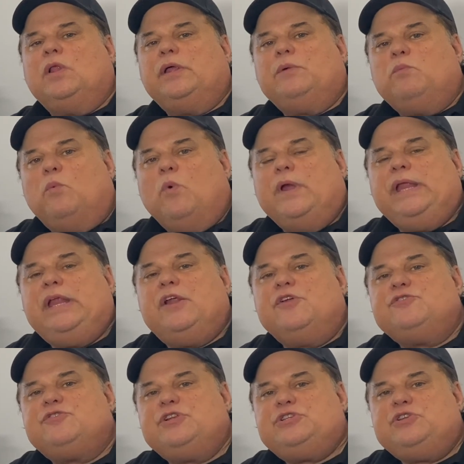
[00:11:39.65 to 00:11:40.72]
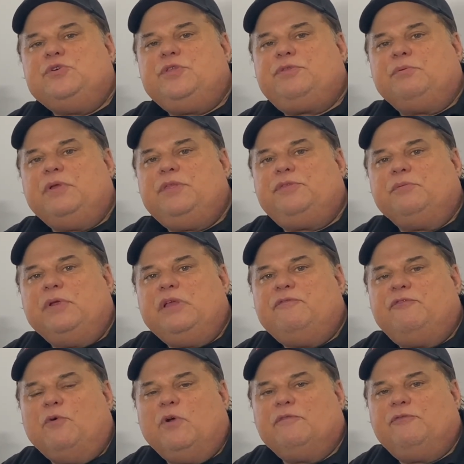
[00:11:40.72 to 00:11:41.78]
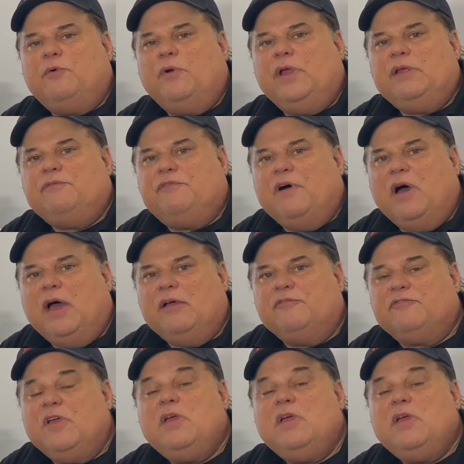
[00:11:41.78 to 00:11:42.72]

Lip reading: at 1-800-233-4485.